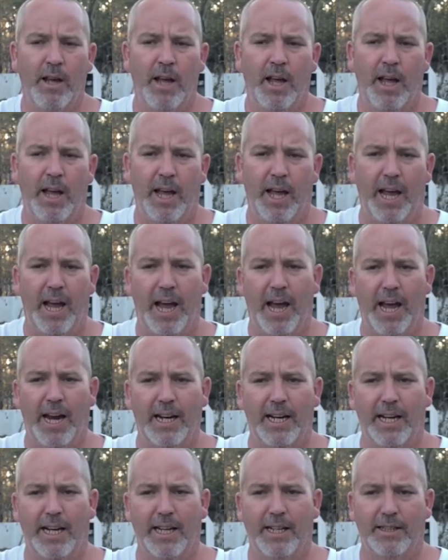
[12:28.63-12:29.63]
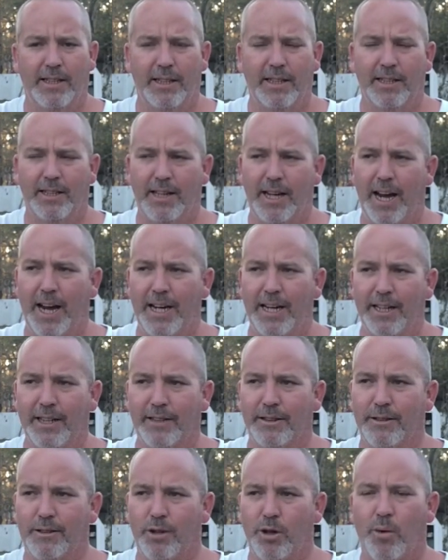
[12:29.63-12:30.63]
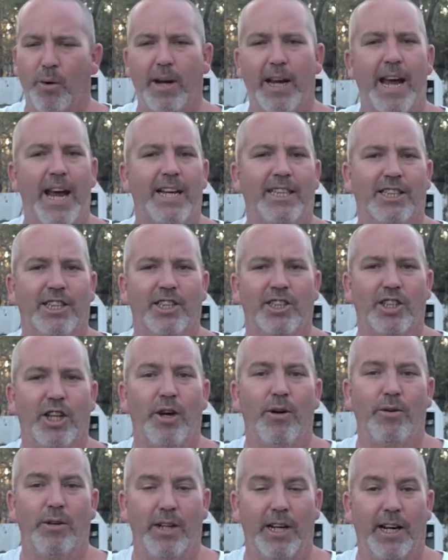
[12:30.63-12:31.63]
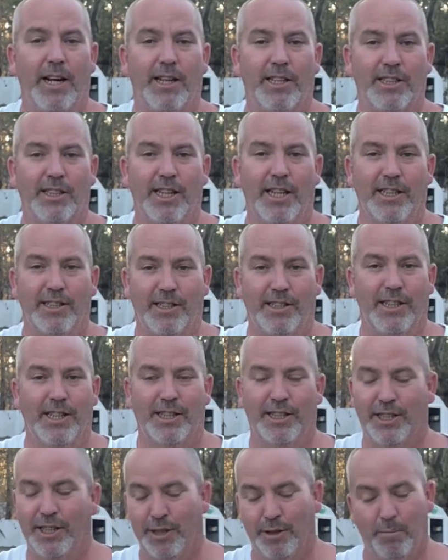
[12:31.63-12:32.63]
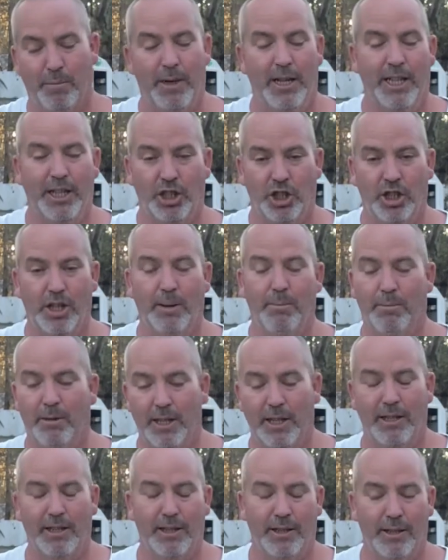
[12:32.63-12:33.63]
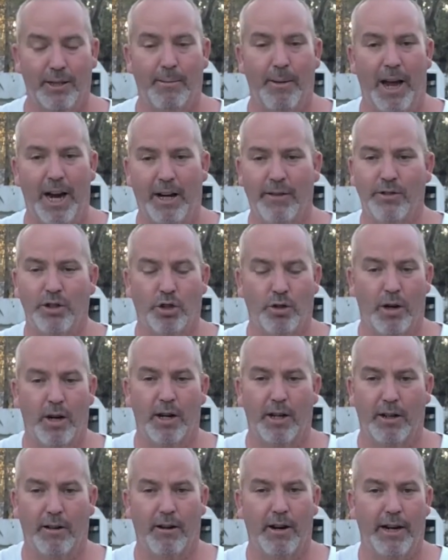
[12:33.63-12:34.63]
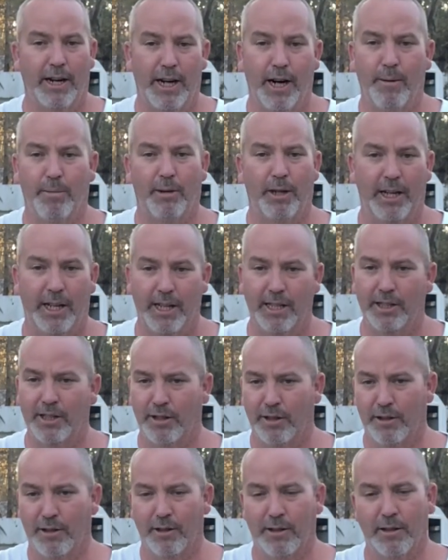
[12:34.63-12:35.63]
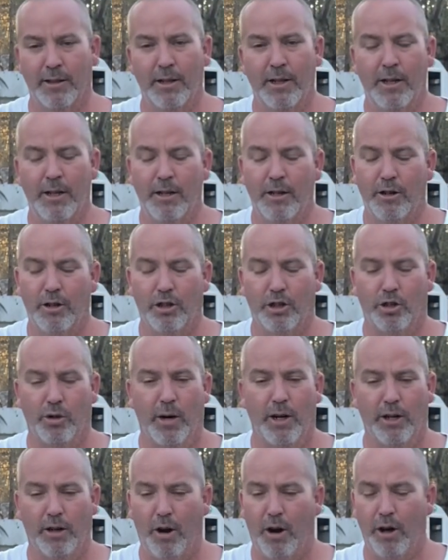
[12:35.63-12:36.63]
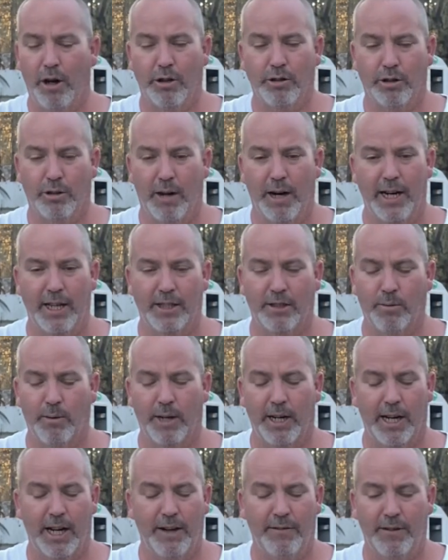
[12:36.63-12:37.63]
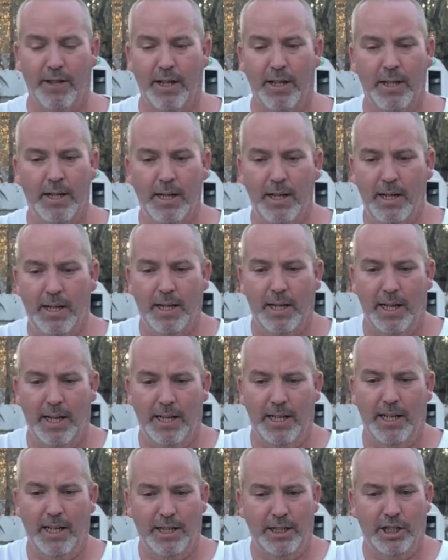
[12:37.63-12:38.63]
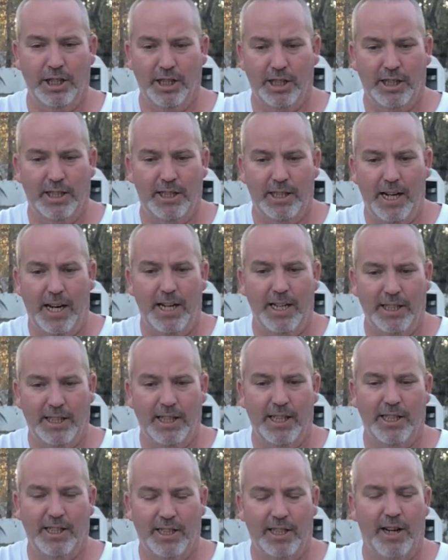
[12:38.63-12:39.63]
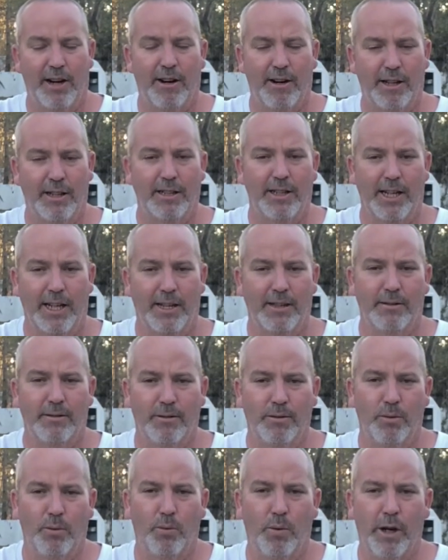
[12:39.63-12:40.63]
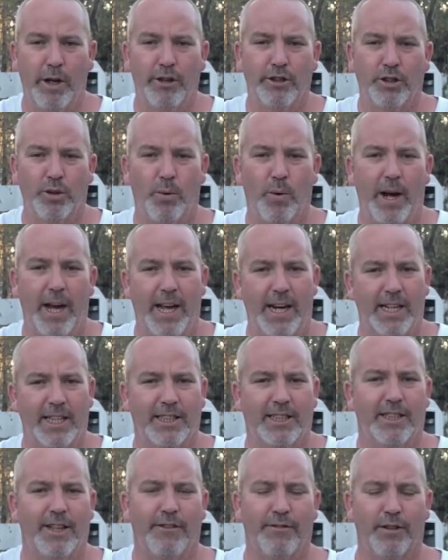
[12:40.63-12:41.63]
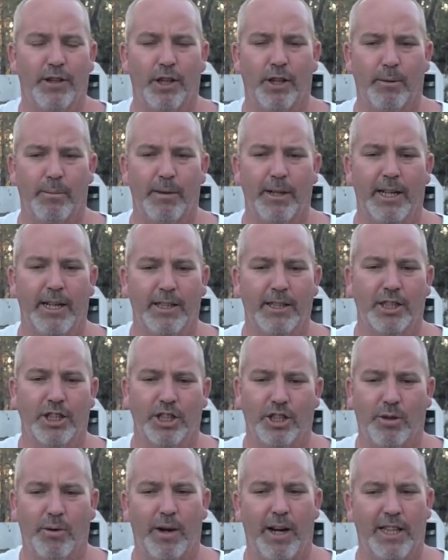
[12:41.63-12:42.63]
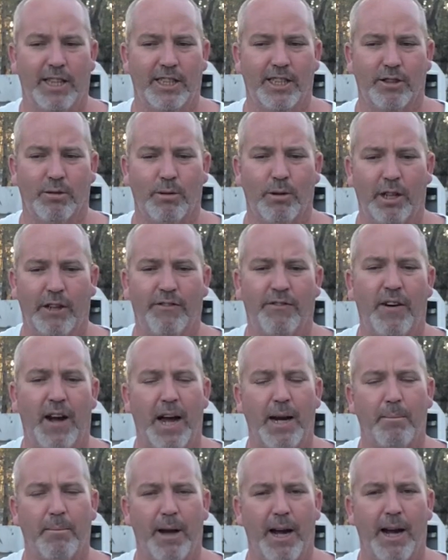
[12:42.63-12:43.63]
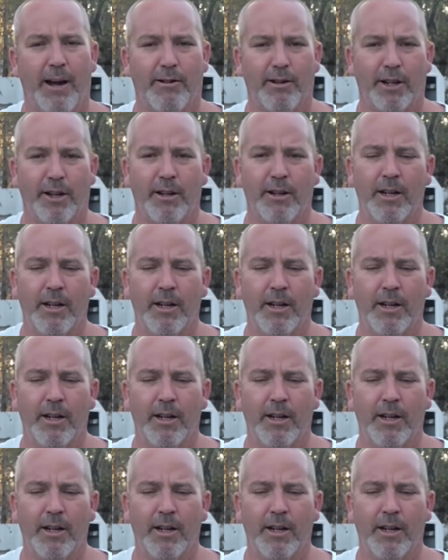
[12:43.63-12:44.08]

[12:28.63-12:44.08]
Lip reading: and it kind of creates its own dust as it's being shipped in the back of a truck or on airplanes or cargo trains, what have you. It just kind of sits there and whittles away at itself a little bit and just creates this really fine powder,